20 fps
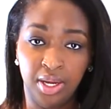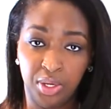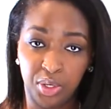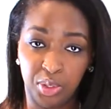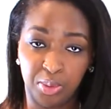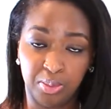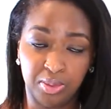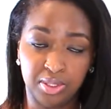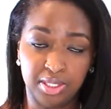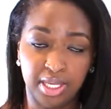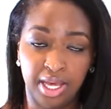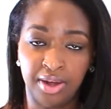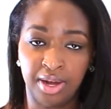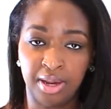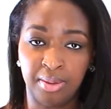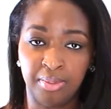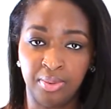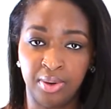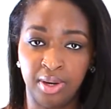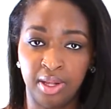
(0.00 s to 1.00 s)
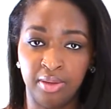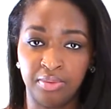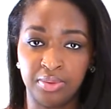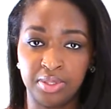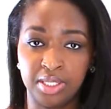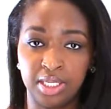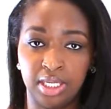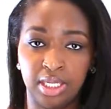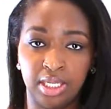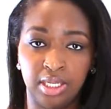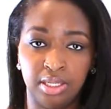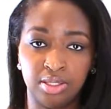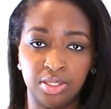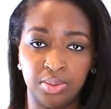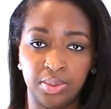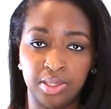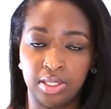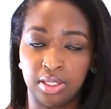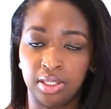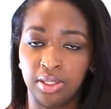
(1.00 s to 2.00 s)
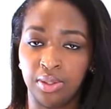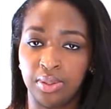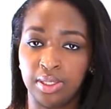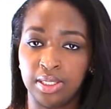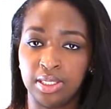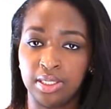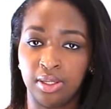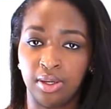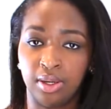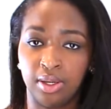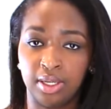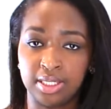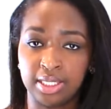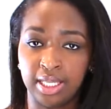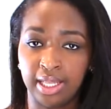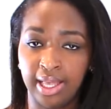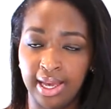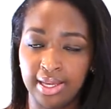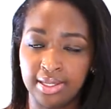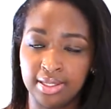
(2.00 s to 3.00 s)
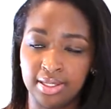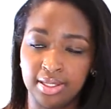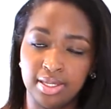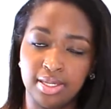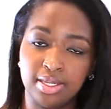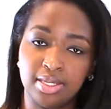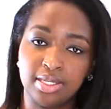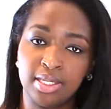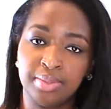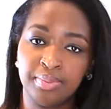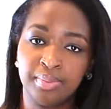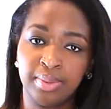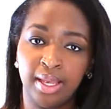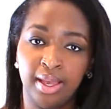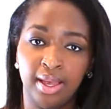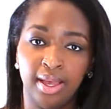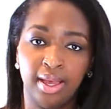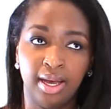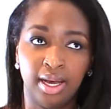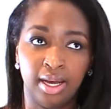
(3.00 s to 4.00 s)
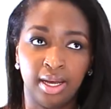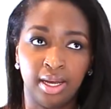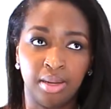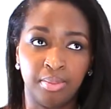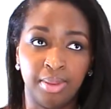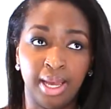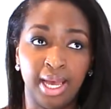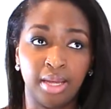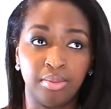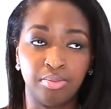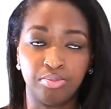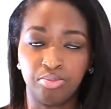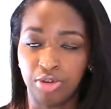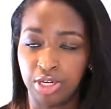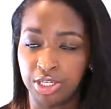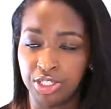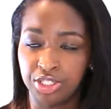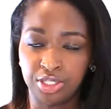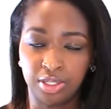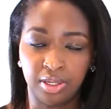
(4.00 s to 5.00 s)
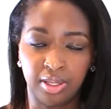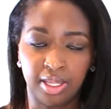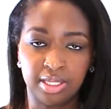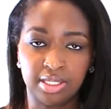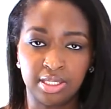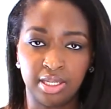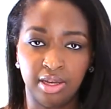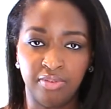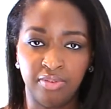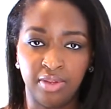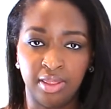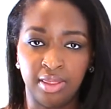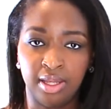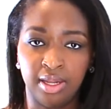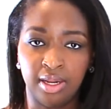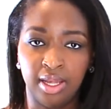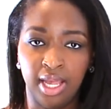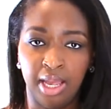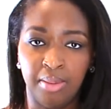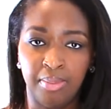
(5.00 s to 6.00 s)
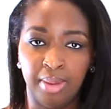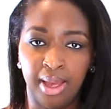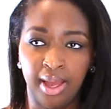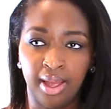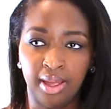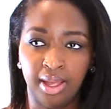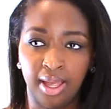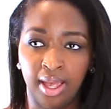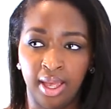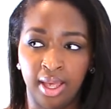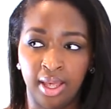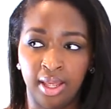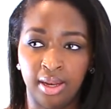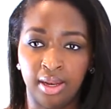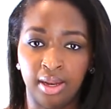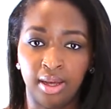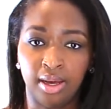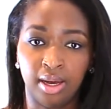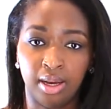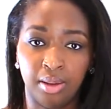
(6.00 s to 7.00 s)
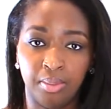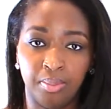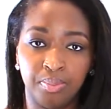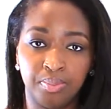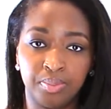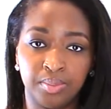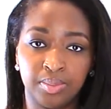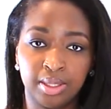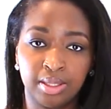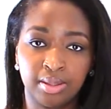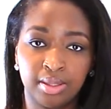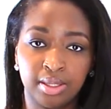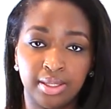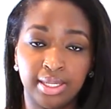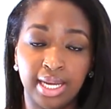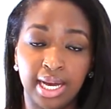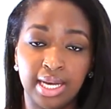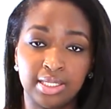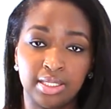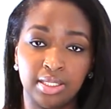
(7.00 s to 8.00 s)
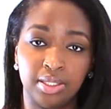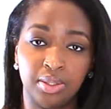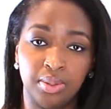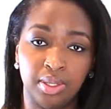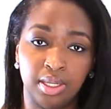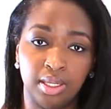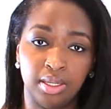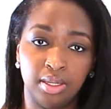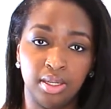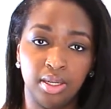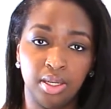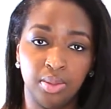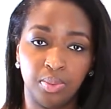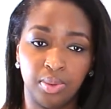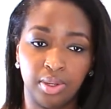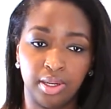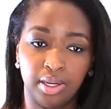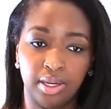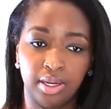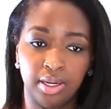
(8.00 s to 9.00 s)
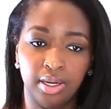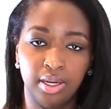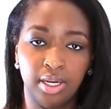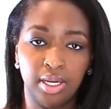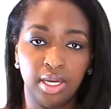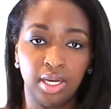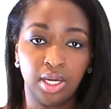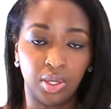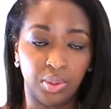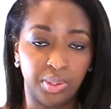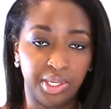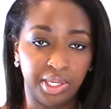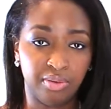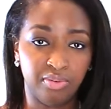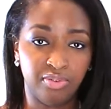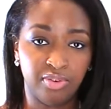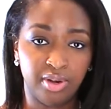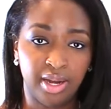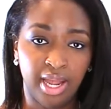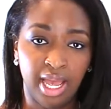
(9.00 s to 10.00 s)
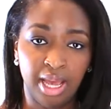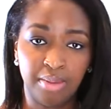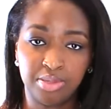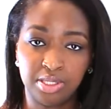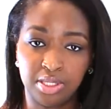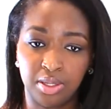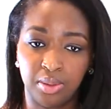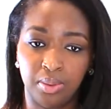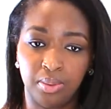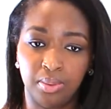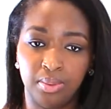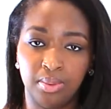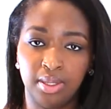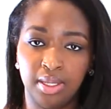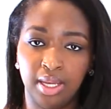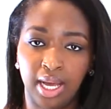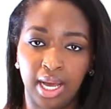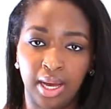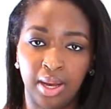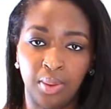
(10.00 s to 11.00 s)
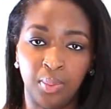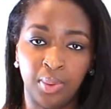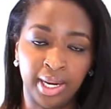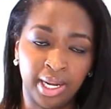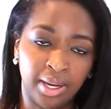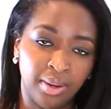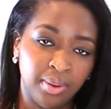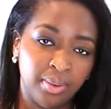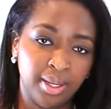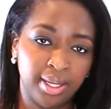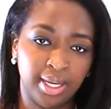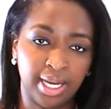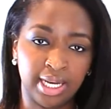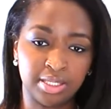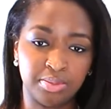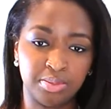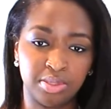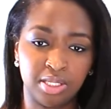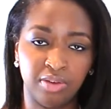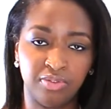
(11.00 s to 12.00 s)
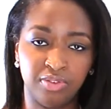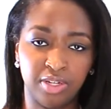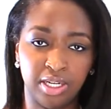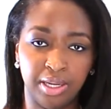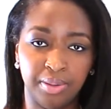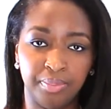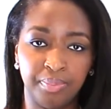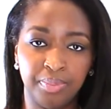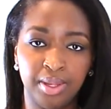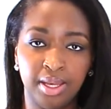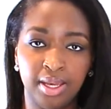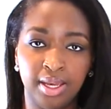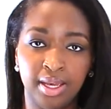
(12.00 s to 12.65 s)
normal Saturday morning routine. So we took Logan to all his classes, had brunch and all that stuff, and then came back, and Nas and Logan were going down for a nap. So I went out, got some stuff done.